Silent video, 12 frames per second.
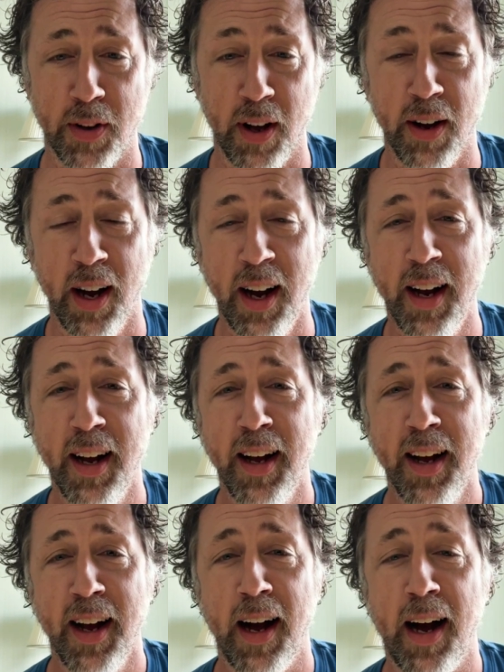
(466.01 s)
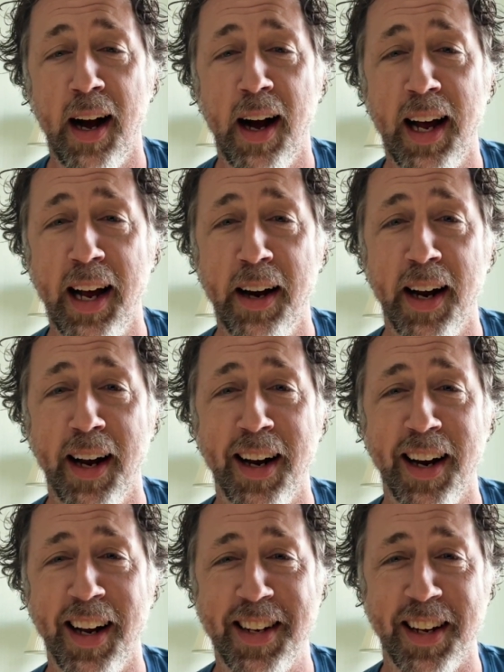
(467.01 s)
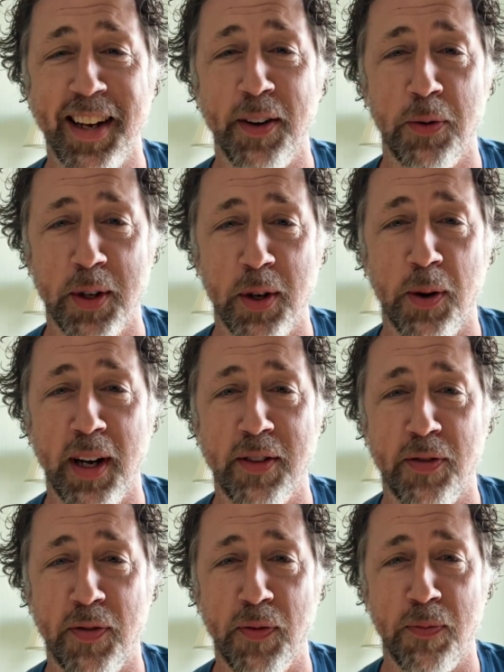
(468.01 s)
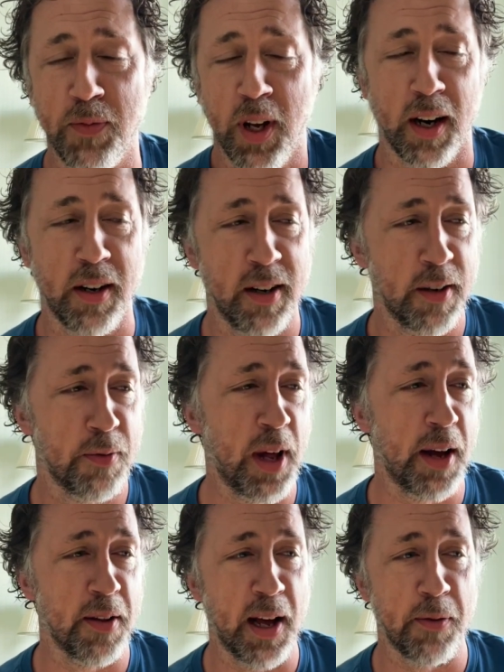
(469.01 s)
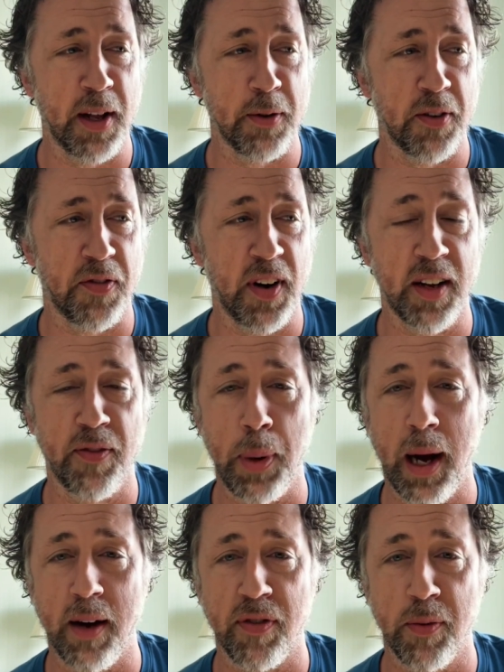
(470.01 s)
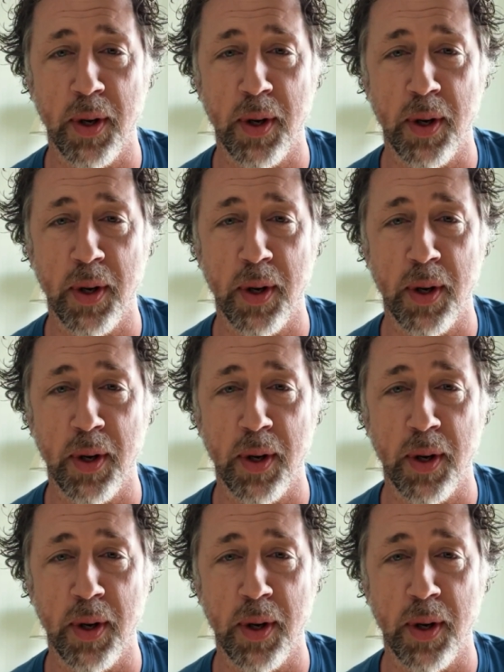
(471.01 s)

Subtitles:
So it was always, that was a funny part for